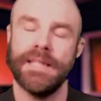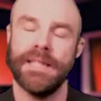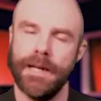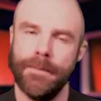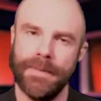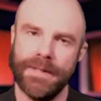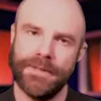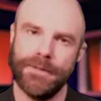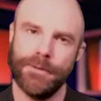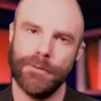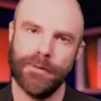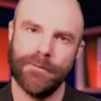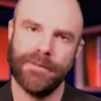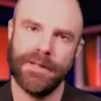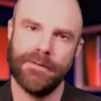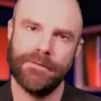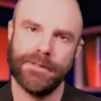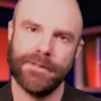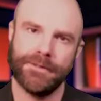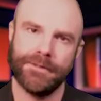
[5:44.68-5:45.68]
Did I miss your
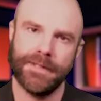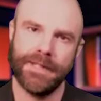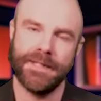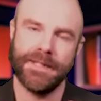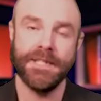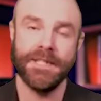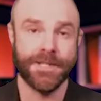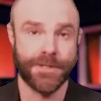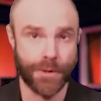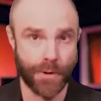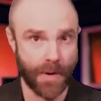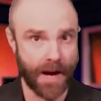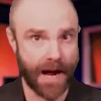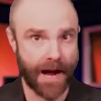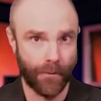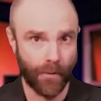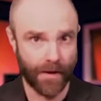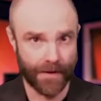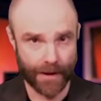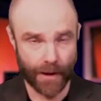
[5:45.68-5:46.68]
favorite strain? Do you
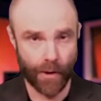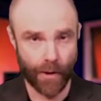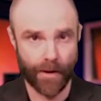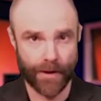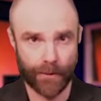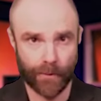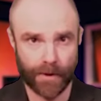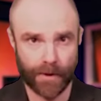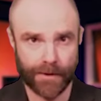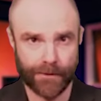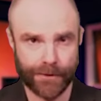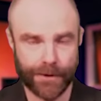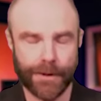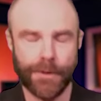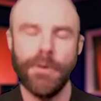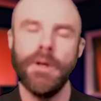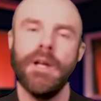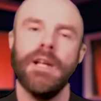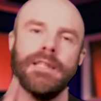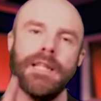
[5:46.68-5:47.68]
have one that always works for
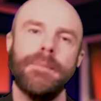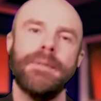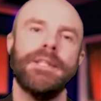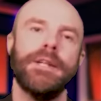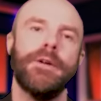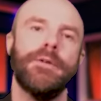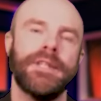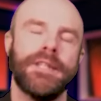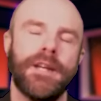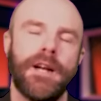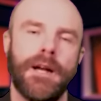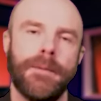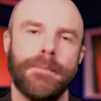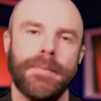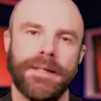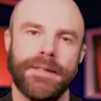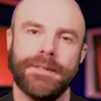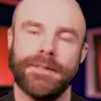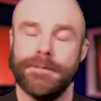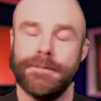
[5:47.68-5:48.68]
you? Let me know in the
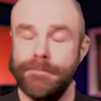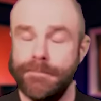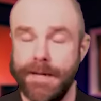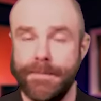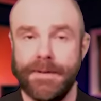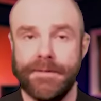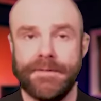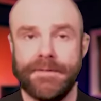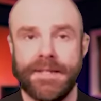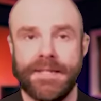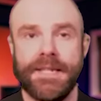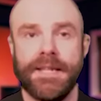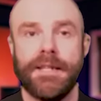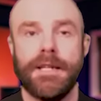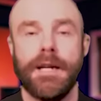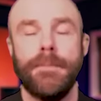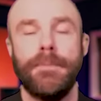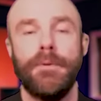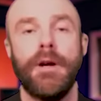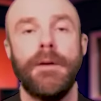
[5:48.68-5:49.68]
comments. Maybe if I see a
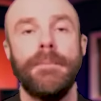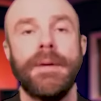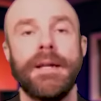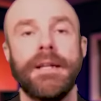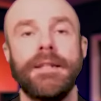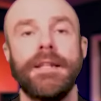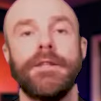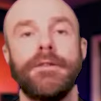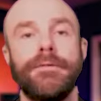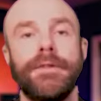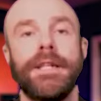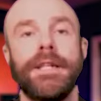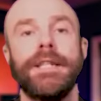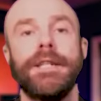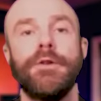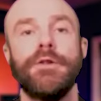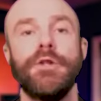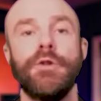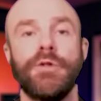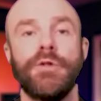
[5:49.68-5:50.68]
couple, I'll make another
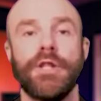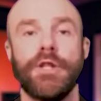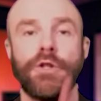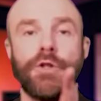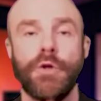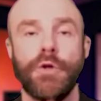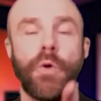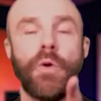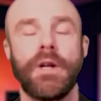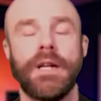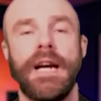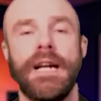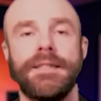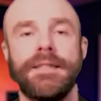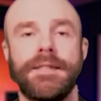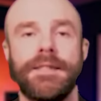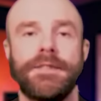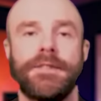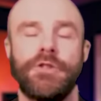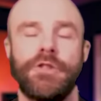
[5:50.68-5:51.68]
video using your
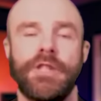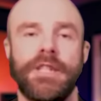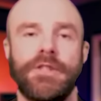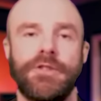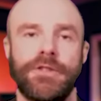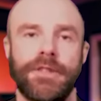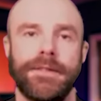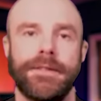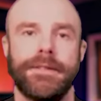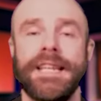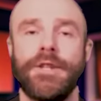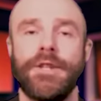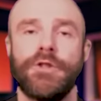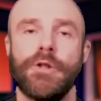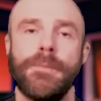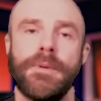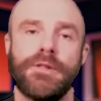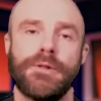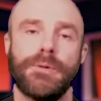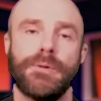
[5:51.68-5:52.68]
guys' suggestions. Thank you
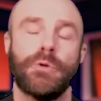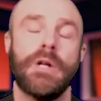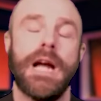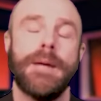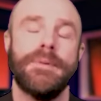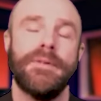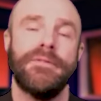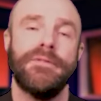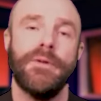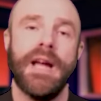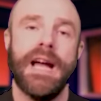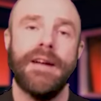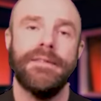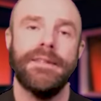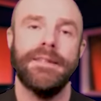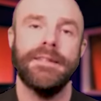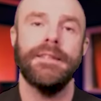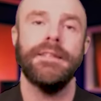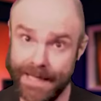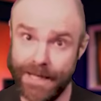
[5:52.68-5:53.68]
so much. Subscribe if you
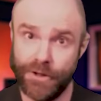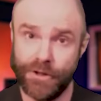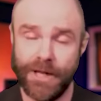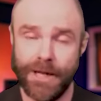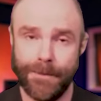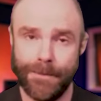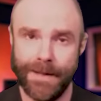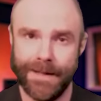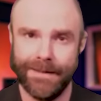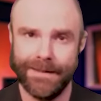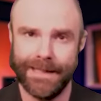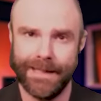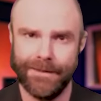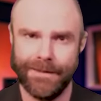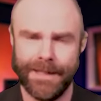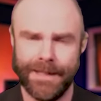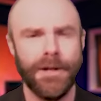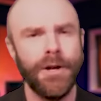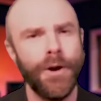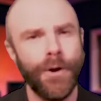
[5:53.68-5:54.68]
haven't. See that share button
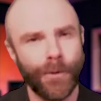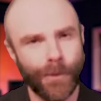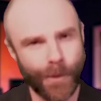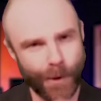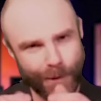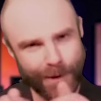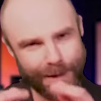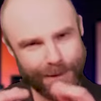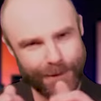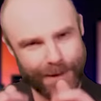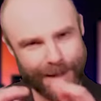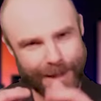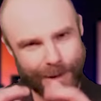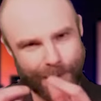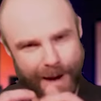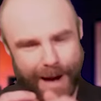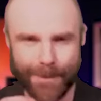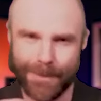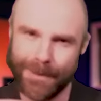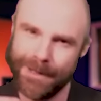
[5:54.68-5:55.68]
down there? Roll this
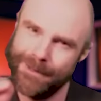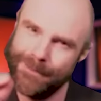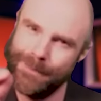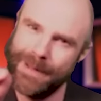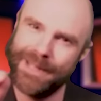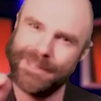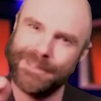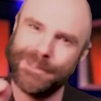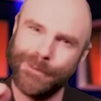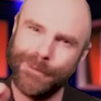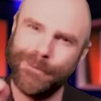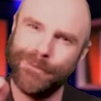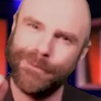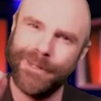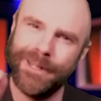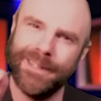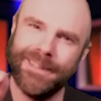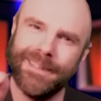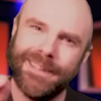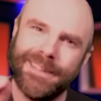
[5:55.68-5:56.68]
video up. Pass it to a
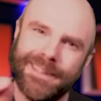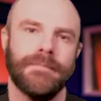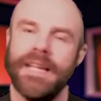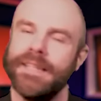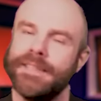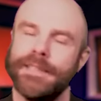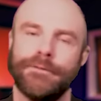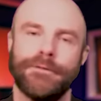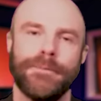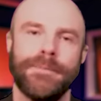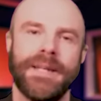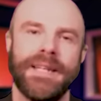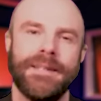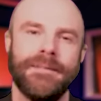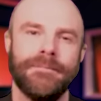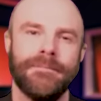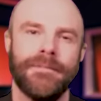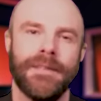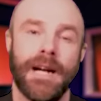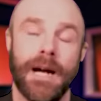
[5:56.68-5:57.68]
friend. That's it for
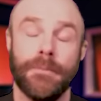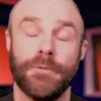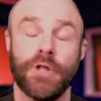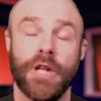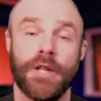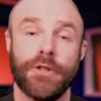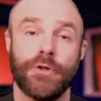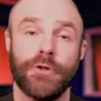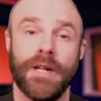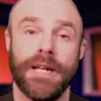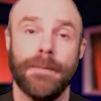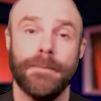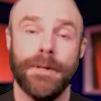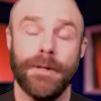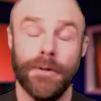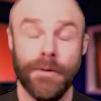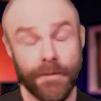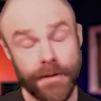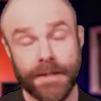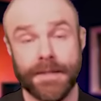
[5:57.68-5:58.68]
me. I'm Josh
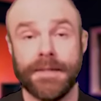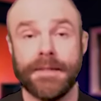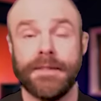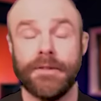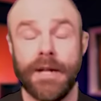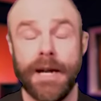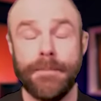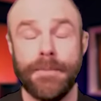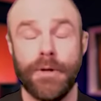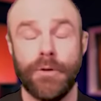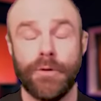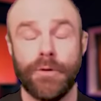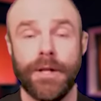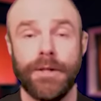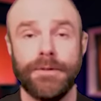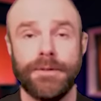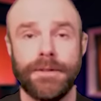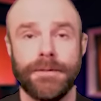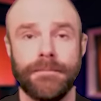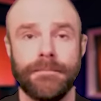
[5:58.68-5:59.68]
GRAMBO. This is GRAMBO
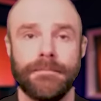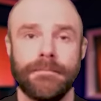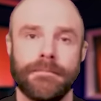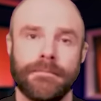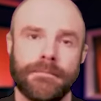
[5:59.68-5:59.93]
Grows.